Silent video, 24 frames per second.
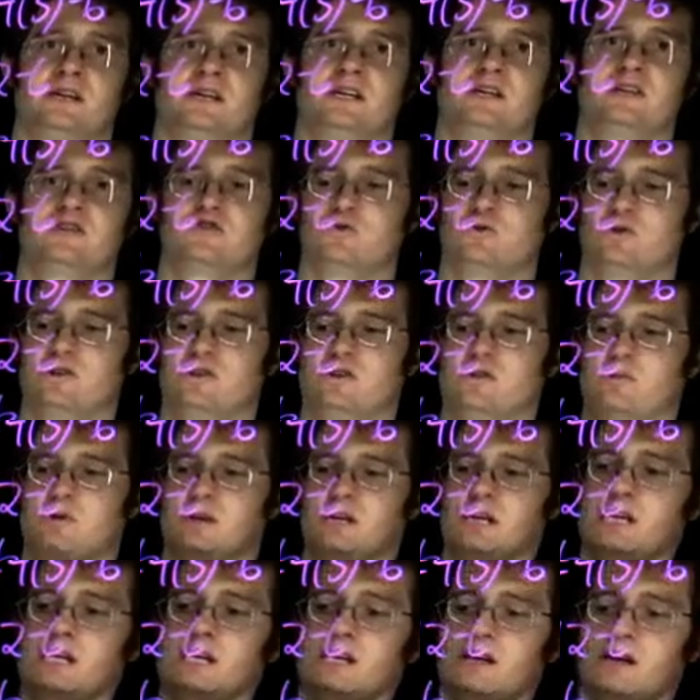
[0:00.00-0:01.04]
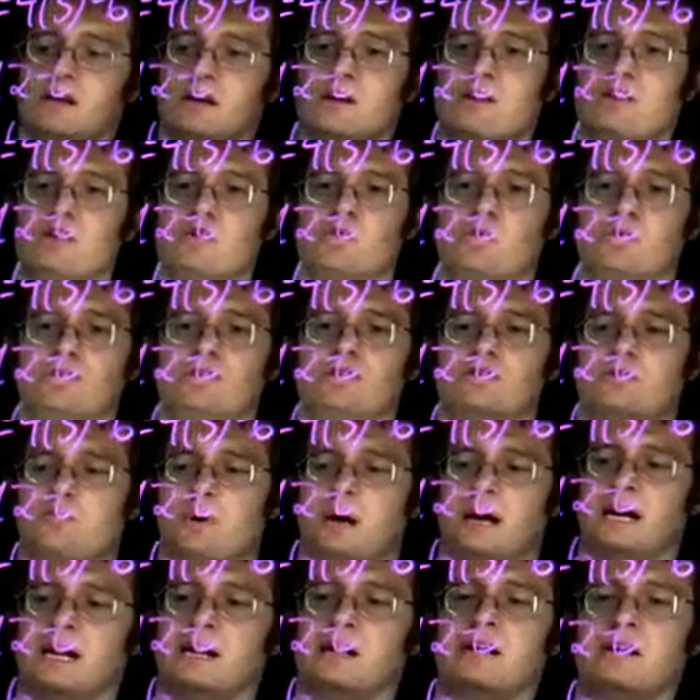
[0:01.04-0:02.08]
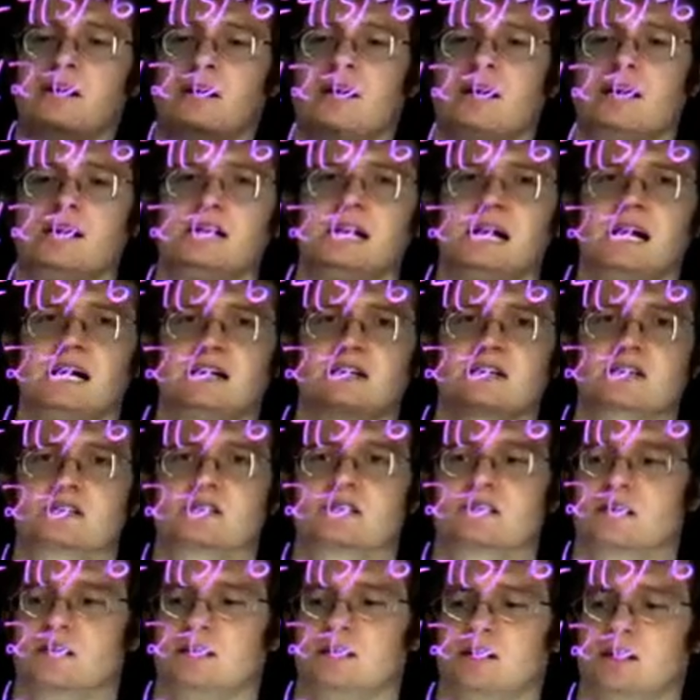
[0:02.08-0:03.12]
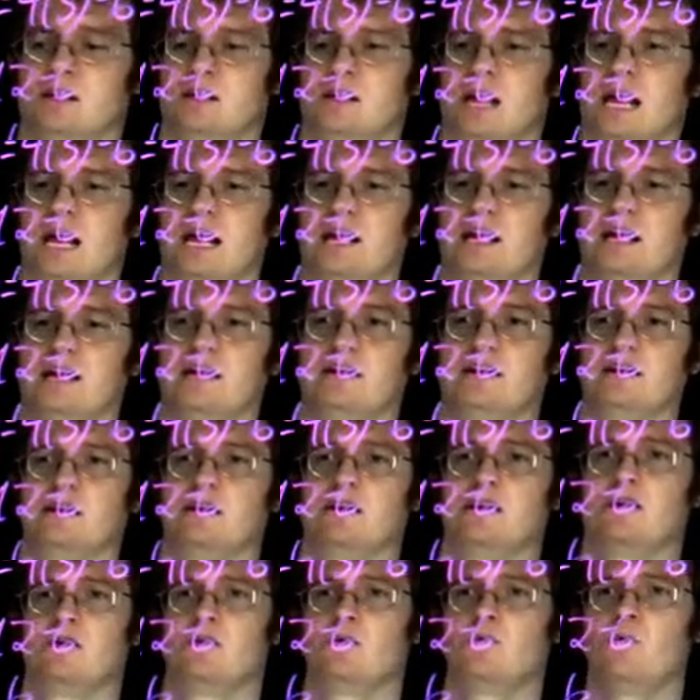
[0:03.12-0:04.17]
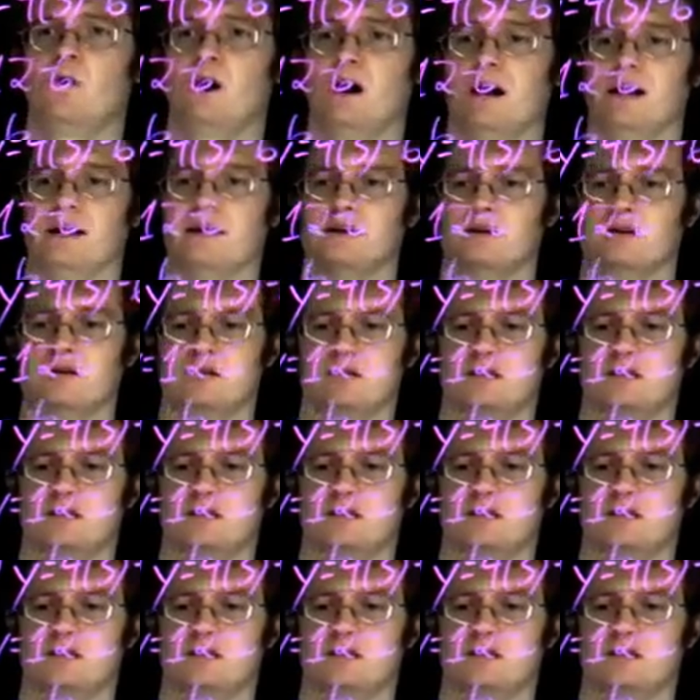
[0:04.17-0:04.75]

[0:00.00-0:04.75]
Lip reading: is going to be the ordered pair x and y.